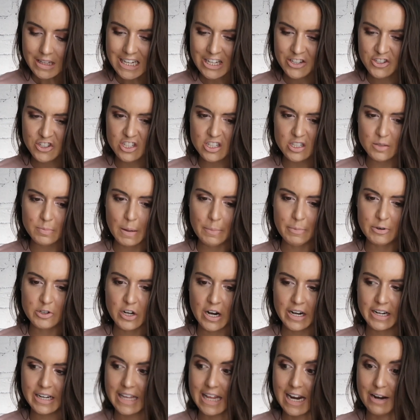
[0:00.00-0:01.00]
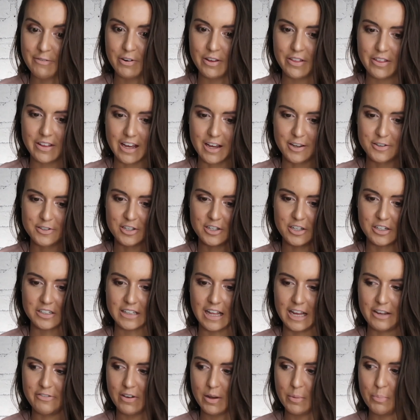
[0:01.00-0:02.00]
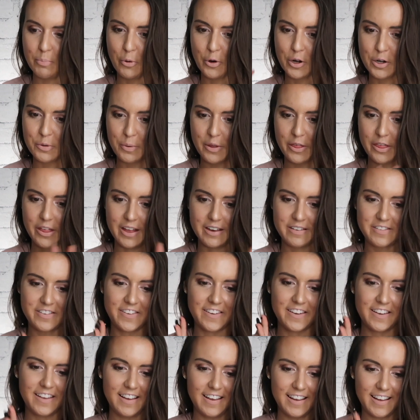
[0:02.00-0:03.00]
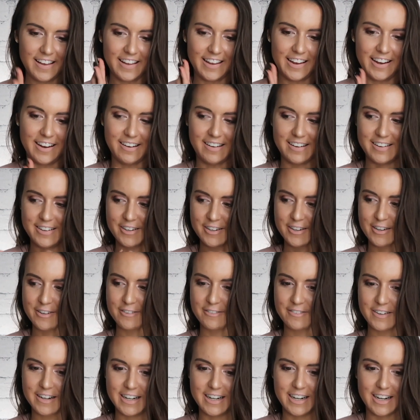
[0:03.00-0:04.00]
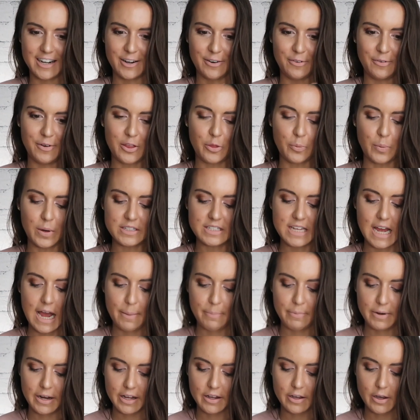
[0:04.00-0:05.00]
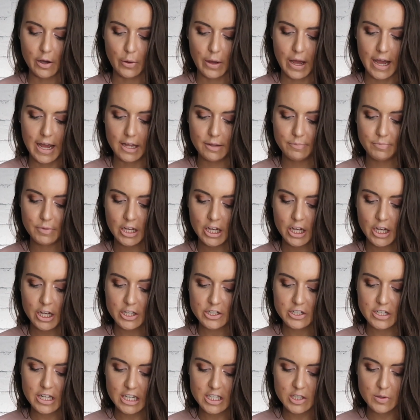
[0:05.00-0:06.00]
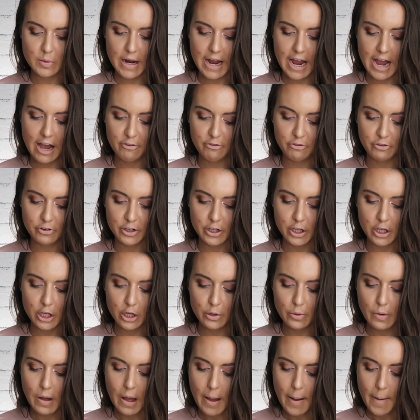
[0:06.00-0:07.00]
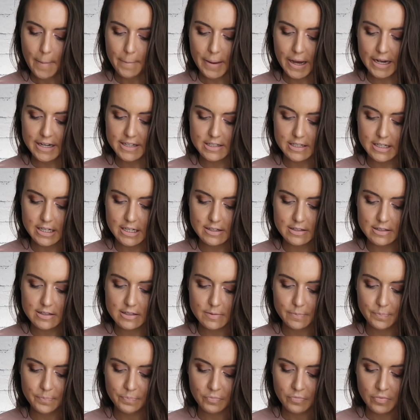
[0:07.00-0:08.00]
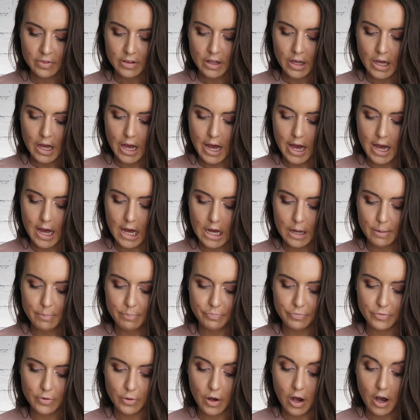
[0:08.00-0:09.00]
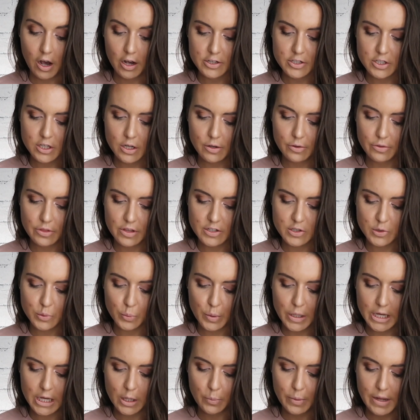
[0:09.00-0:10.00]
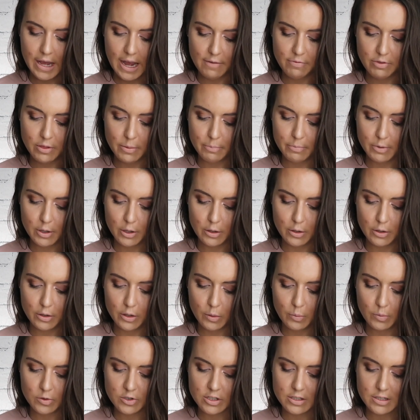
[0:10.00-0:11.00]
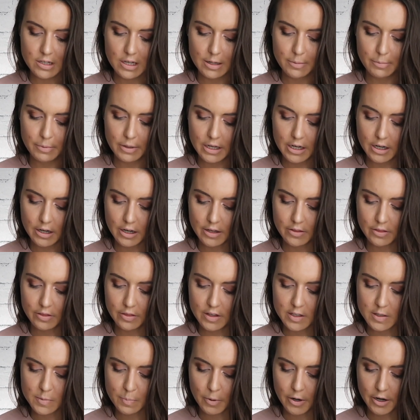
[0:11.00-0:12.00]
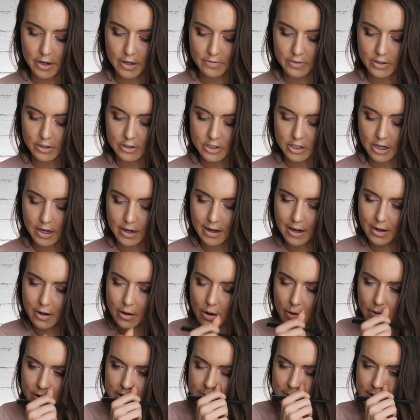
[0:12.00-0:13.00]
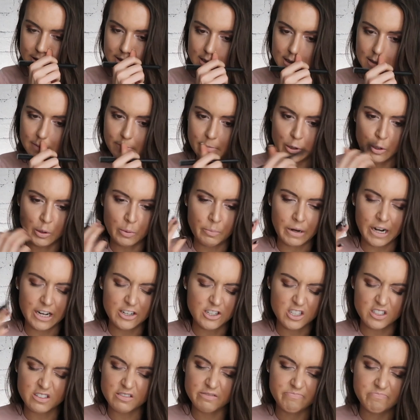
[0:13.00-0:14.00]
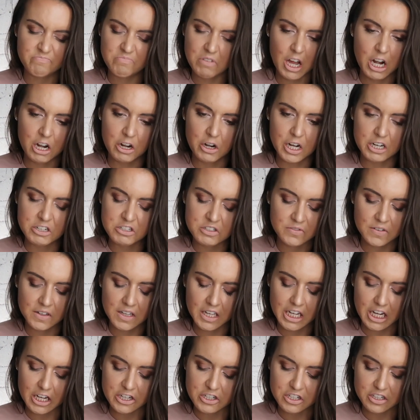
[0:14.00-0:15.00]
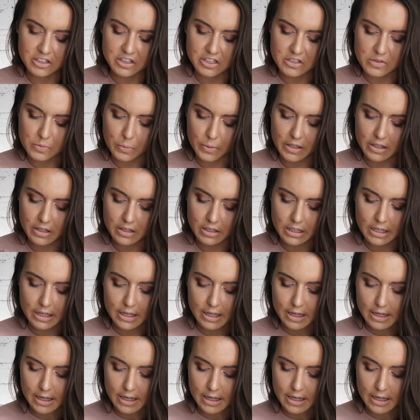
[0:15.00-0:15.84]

It's just maybe trying to get everything else in your life on board with it here in your career with what's happening, okay? So that's what I have for you, Pisces. Also this week we have the moon, which is going to be here in this part of your chart. I don't always mention the moon, but I don't know, I just feel like I should this week.